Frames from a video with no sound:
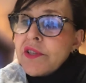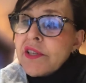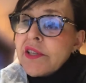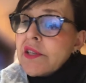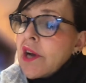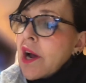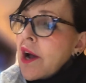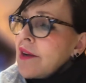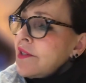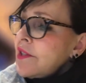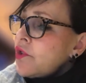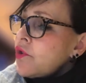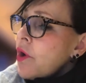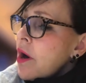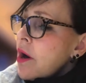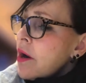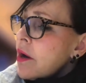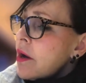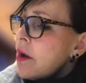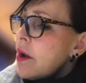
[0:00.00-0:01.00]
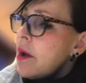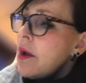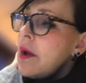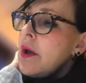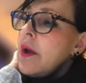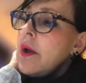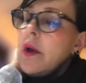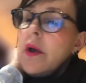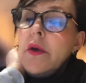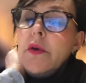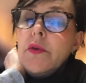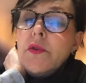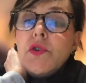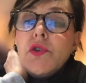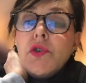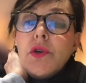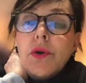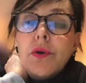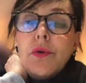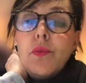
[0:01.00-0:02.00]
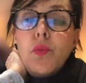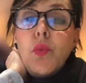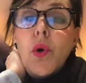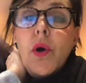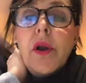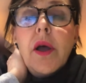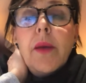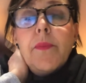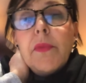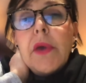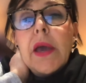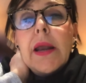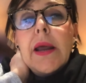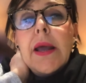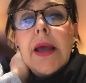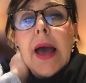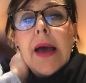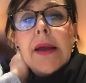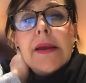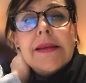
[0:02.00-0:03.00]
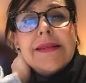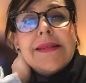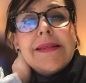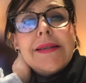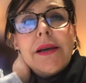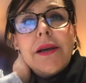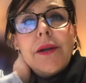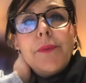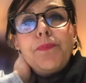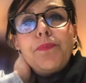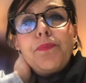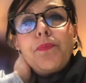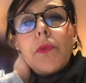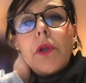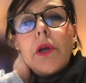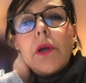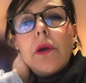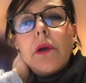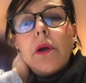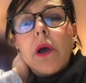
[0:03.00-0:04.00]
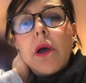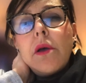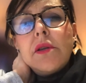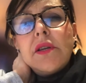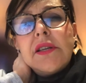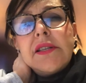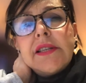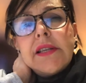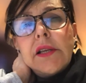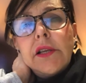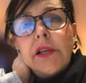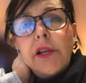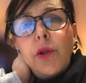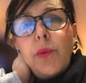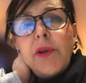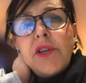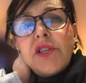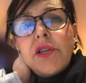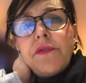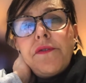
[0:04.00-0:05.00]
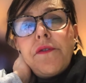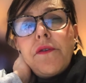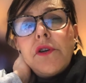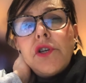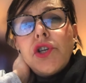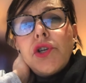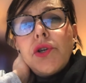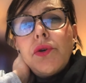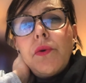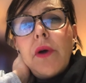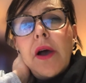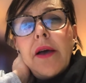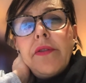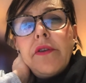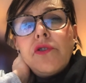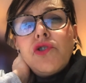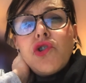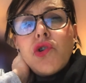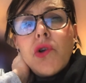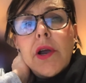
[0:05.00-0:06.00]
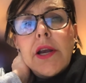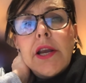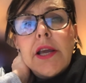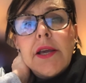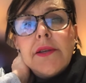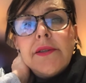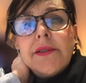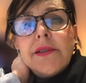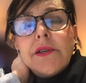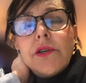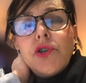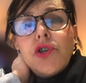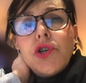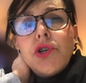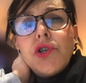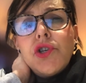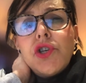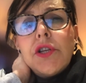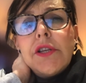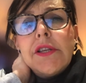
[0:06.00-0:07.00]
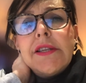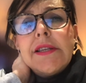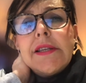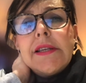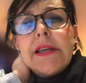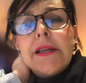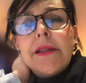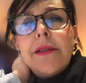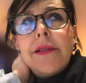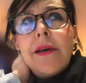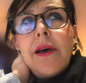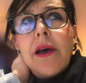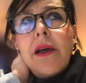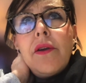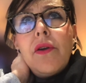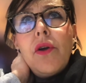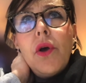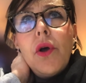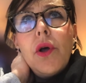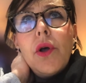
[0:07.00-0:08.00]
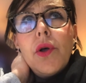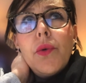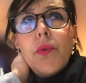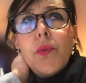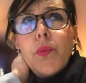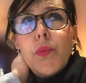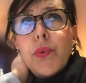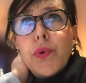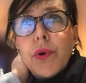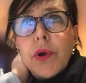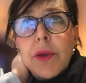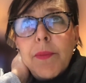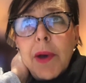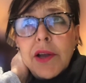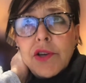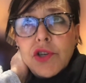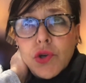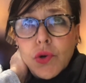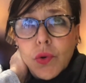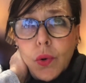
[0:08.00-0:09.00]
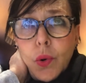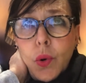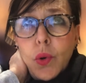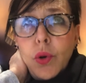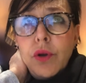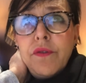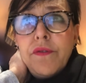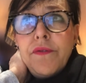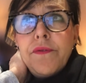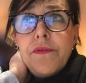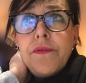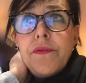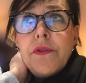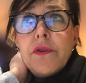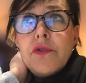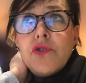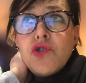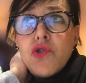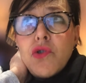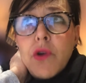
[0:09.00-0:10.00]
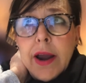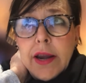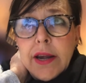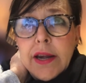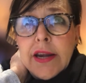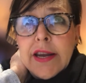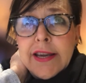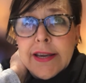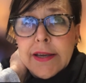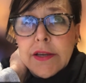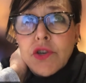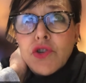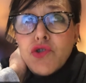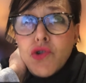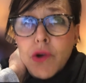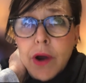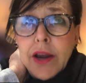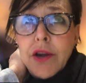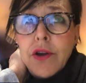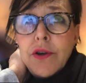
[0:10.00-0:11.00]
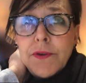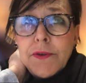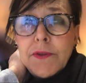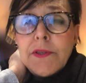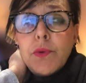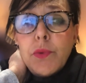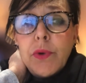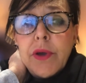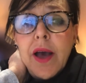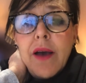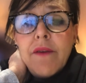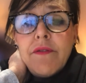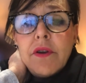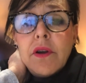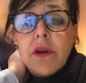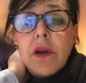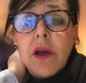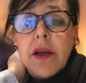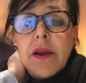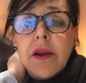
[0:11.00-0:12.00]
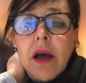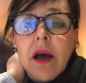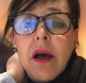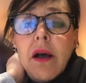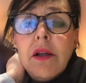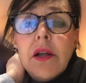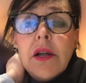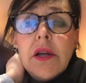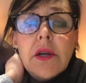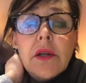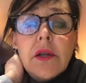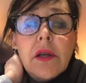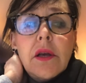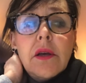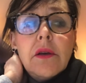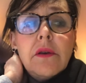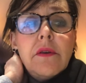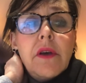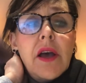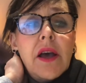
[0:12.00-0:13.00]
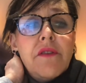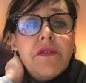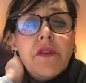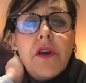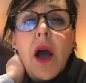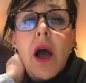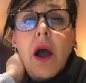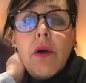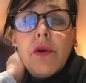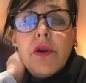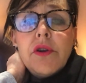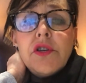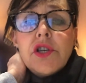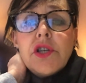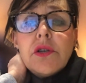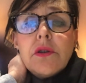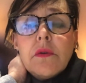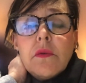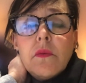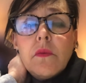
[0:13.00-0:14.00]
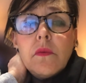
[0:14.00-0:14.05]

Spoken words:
Starstruck. So what I'm getting at is that it's a little bit different to other training institutions in that pretty much all of the trainers that we have at NIDA have current